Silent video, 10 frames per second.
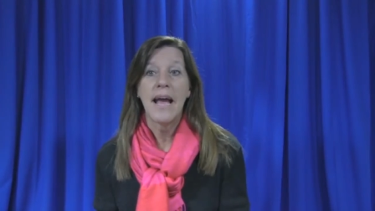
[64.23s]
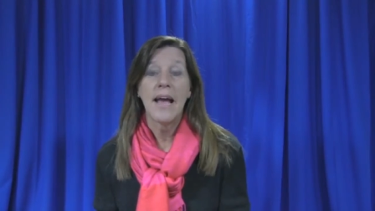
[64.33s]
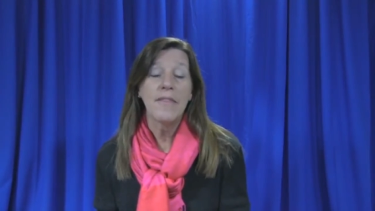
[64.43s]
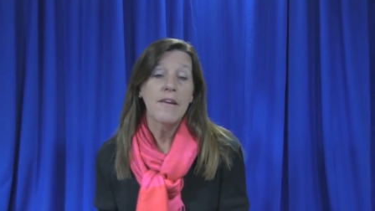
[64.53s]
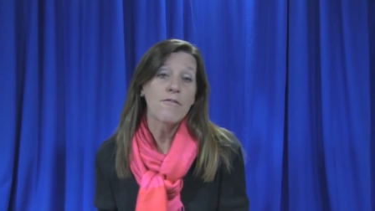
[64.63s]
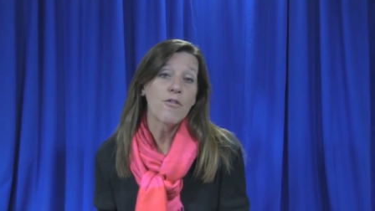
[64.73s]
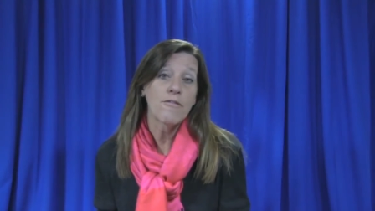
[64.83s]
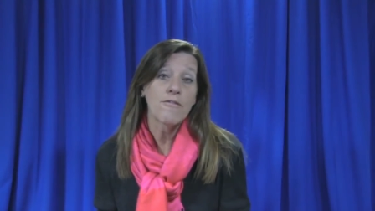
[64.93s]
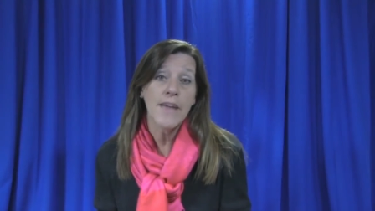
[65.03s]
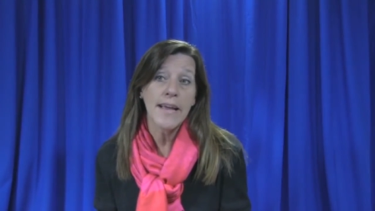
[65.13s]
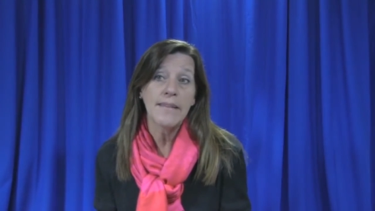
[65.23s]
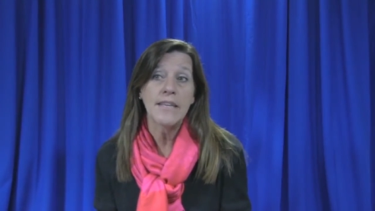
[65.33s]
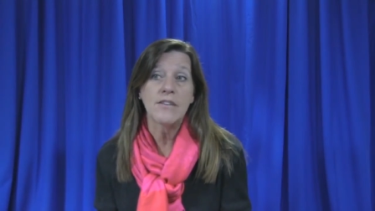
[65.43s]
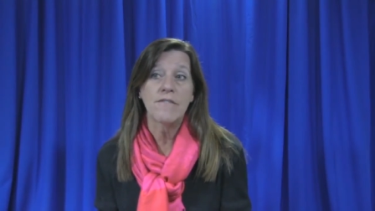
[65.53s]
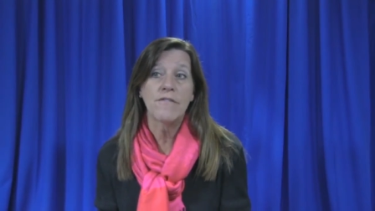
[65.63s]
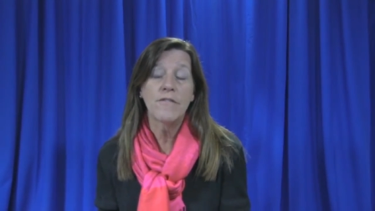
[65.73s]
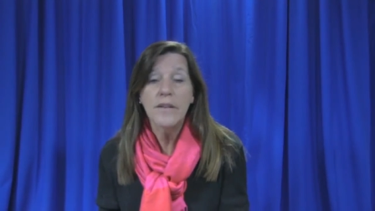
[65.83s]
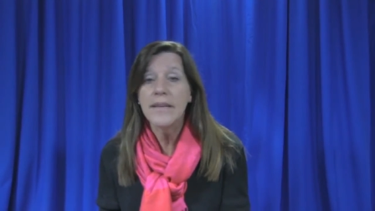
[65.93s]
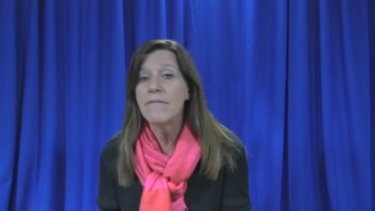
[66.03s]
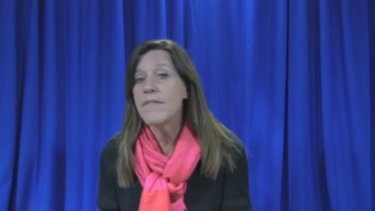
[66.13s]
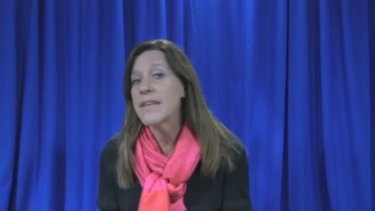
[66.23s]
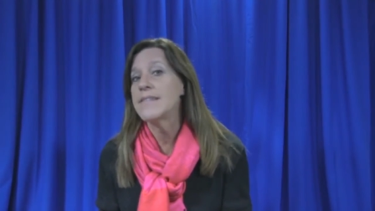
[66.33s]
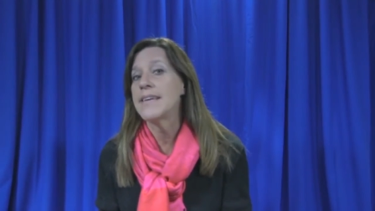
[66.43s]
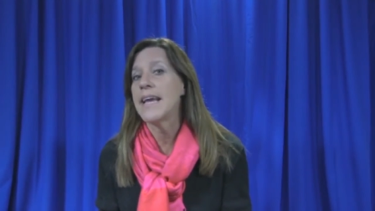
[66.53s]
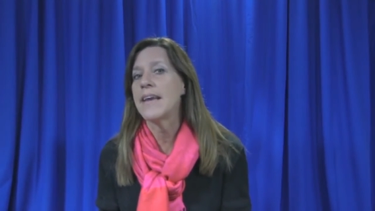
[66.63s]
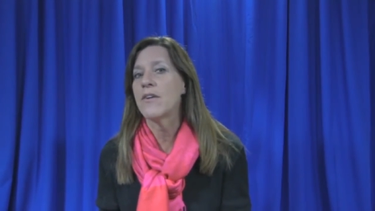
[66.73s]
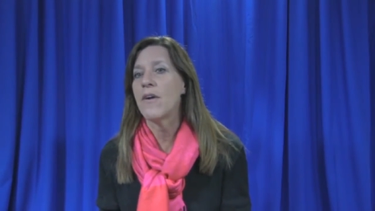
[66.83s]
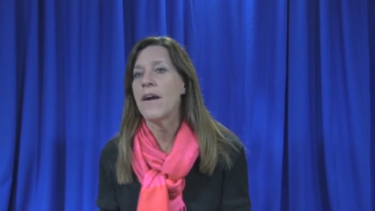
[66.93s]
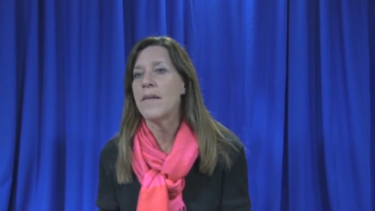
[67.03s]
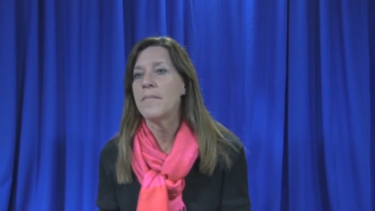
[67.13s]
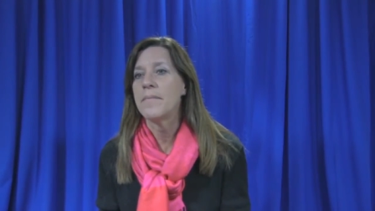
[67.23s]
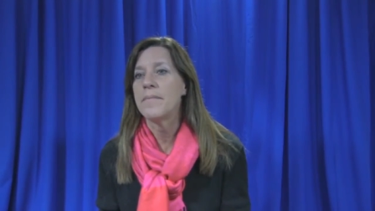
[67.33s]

and therefore failing to fully investigate a crime.